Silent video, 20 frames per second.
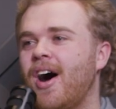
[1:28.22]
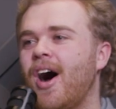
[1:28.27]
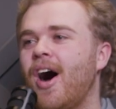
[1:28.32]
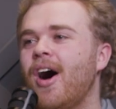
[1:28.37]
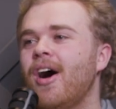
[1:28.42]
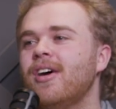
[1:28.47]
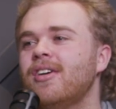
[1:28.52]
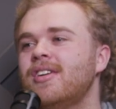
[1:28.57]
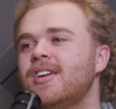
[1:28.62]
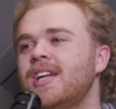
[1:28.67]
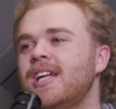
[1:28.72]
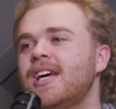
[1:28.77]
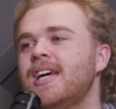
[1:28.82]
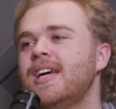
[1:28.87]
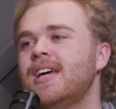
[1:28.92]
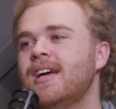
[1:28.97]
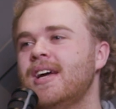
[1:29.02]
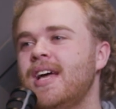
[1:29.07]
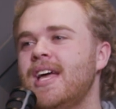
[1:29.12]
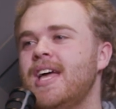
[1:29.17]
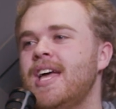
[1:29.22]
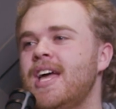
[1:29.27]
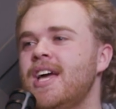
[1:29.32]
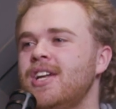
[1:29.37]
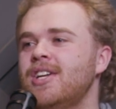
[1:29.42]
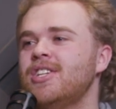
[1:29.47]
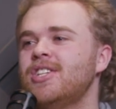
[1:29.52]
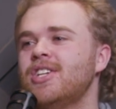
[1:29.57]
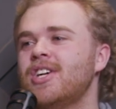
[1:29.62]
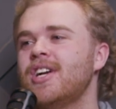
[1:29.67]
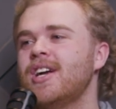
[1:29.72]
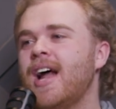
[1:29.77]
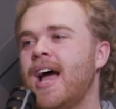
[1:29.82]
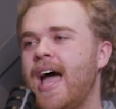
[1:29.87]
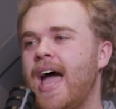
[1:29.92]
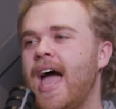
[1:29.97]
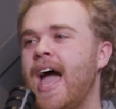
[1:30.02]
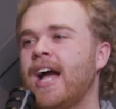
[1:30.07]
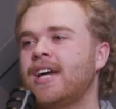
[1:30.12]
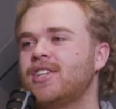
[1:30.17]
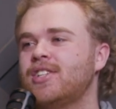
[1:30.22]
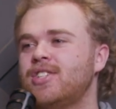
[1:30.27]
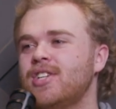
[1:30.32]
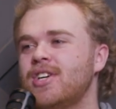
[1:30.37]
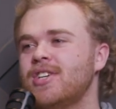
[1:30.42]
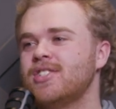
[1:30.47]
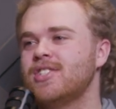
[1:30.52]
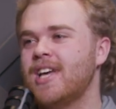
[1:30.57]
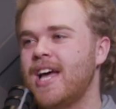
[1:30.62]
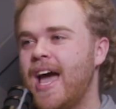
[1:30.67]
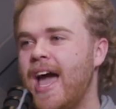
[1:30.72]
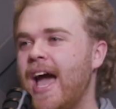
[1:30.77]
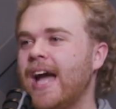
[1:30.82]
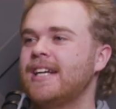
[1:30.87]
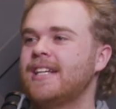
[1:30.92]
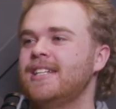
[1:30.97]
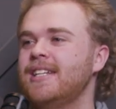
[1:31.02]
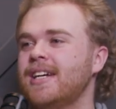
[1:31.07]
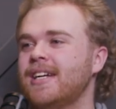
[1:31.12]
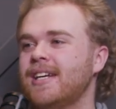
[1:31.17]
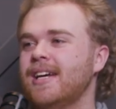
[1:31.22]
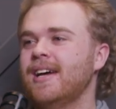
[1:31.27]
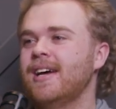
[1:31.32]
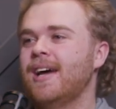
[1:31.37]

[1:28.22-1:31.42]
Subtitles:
Hardly hinder Hector's hectic